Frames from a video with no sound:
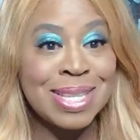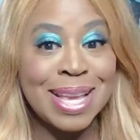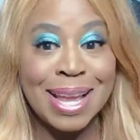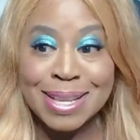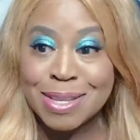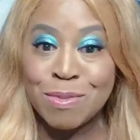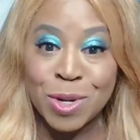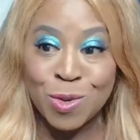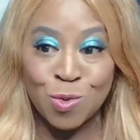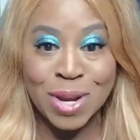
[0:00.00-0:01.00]
and as someone
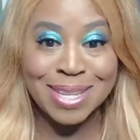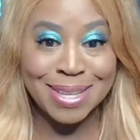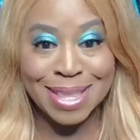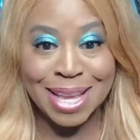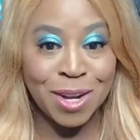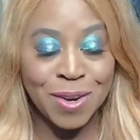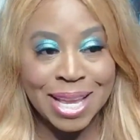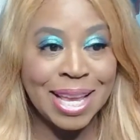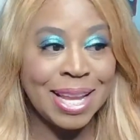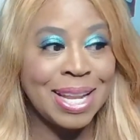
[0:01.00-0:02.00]
who's raised a theater
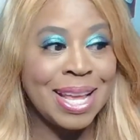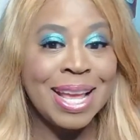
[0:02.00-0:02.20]
kid,